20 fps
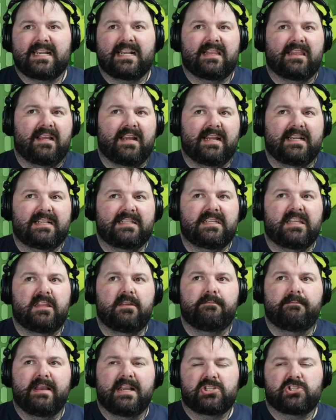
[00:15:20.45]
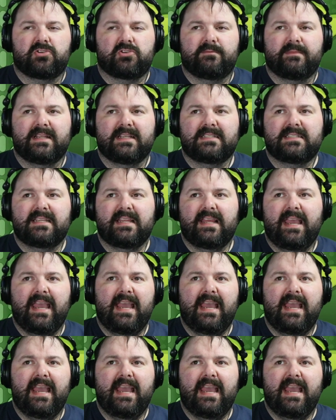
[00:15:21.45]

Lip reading: that align to the measurement